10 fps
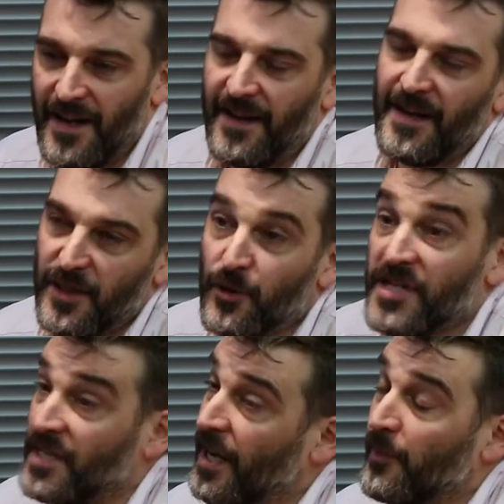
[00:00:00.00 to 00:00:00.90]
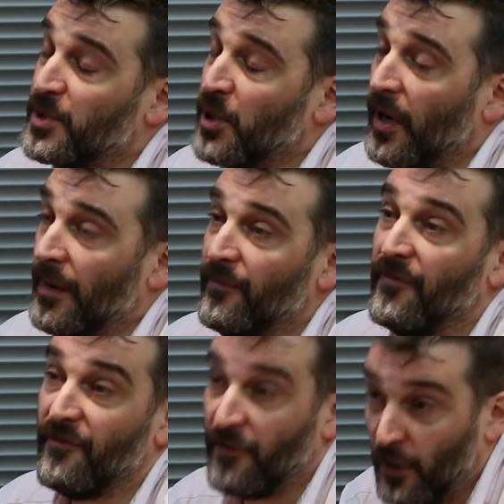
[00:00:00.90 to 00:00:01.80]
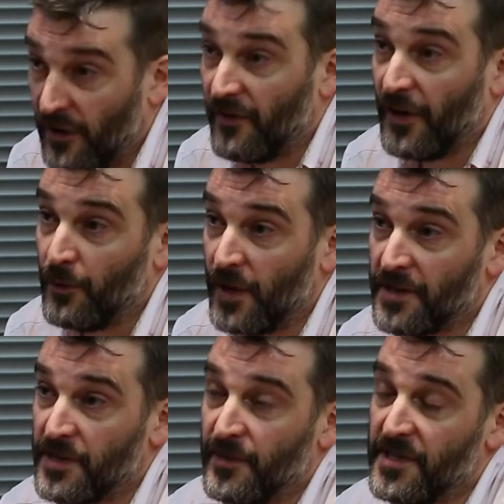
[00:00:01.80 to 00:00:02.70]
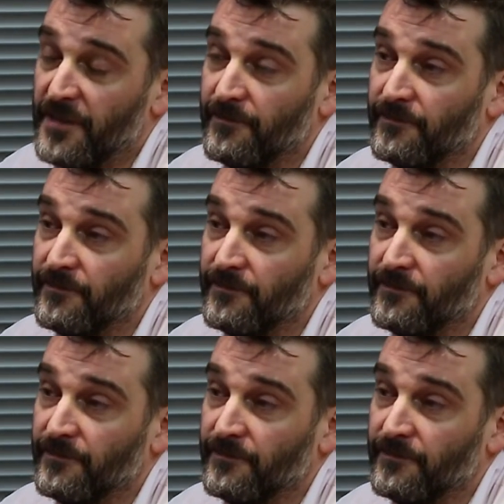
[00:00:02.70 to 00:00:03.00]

increase in uptime for our final customers.